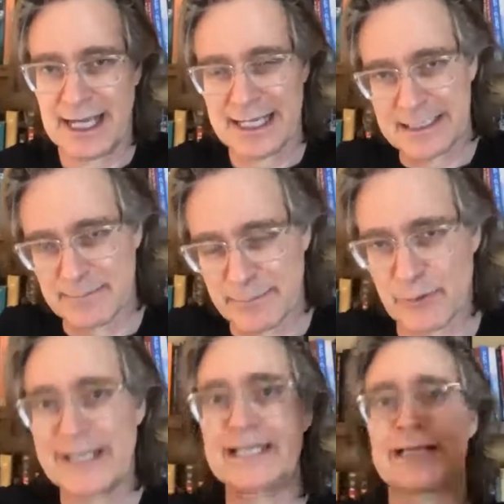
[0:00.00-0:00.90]
and to
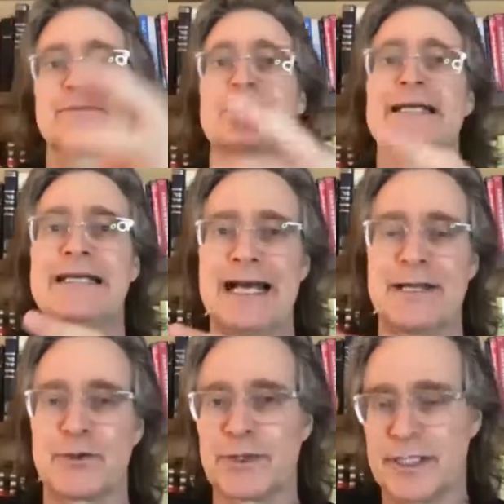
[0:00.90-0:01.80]
bring them
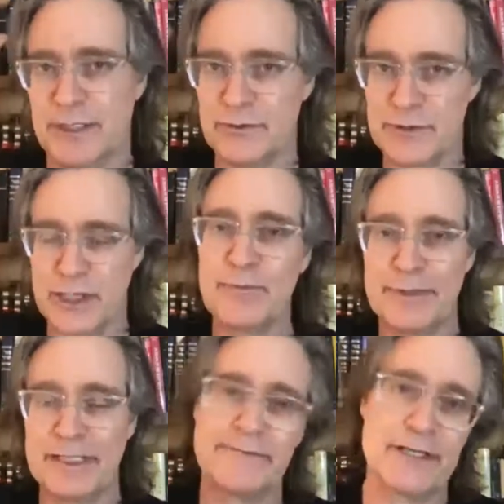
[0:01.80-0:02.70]
together with a
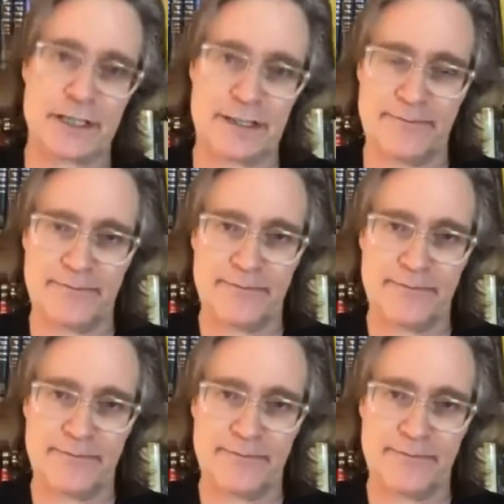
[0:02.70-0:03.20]
utopian vision,